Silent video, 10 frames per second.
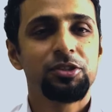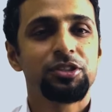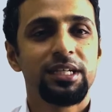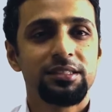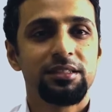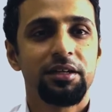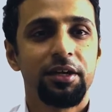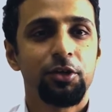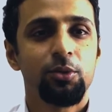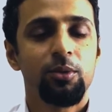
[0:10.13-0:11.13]
is Jason
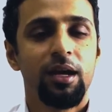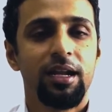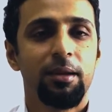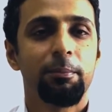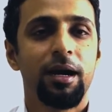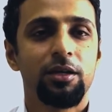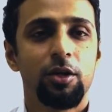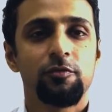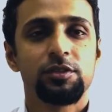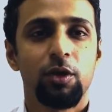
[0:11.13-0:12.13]
Rego and I'm part
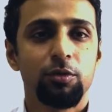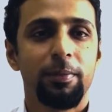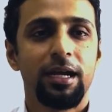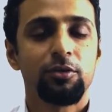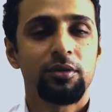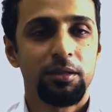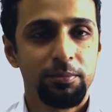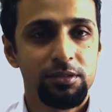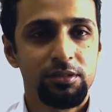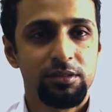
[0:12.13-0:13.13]
of South Bangalore
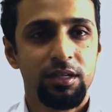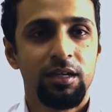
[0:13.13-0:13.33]
Couples.